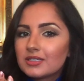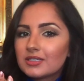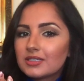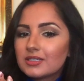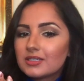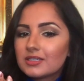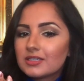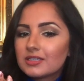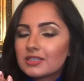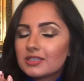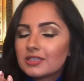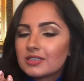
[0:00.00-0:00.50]

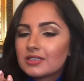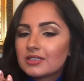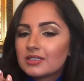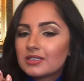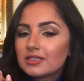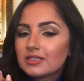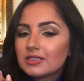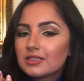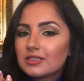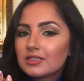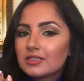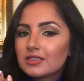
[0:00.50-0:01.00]

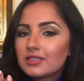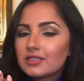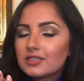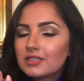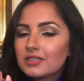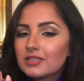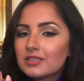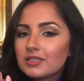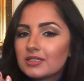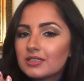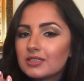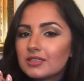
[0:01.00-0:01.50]

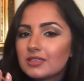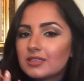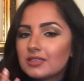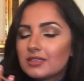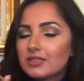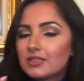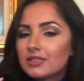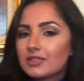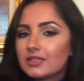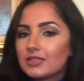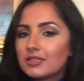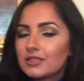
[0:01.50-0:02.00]

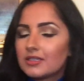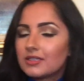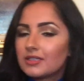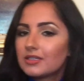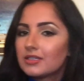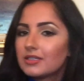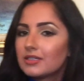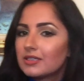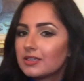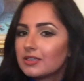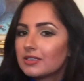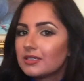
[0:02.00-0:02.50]

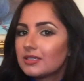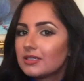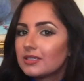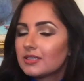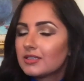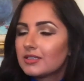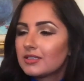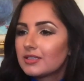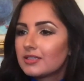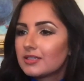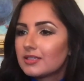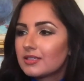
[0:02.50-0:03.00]

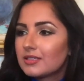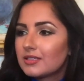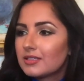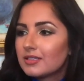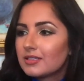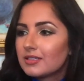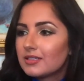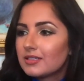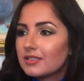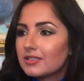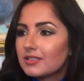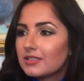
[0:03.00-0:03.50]

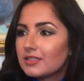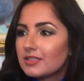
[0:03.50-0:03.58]
Nothing is said.